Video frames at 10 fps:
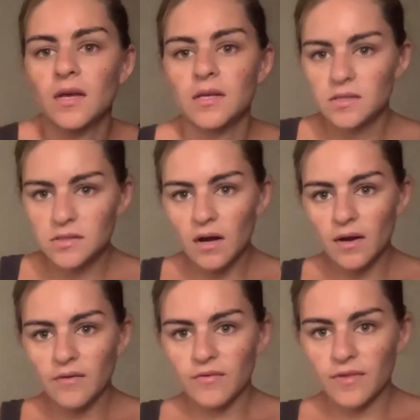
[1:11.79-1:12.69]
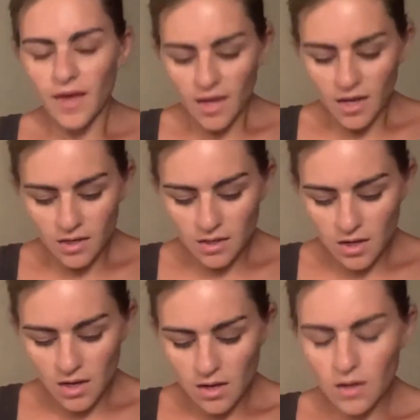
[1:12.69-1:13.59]
sorry for that.
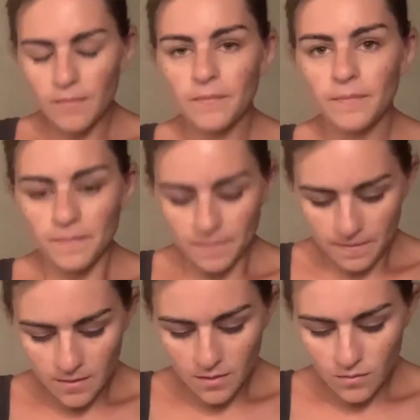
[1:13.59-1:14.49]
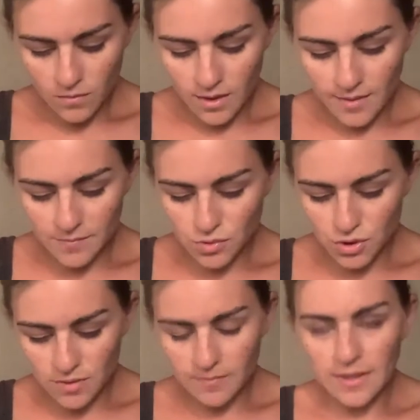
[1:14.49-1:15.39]
While I'm
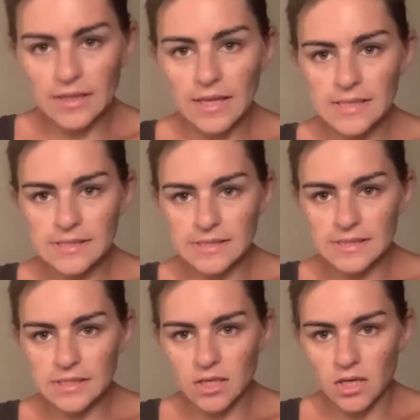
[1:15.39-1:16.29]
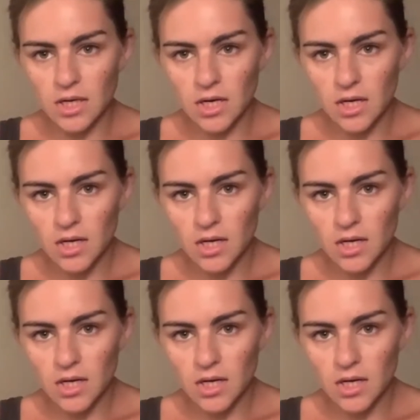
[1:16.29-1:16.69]
switching my glasses here,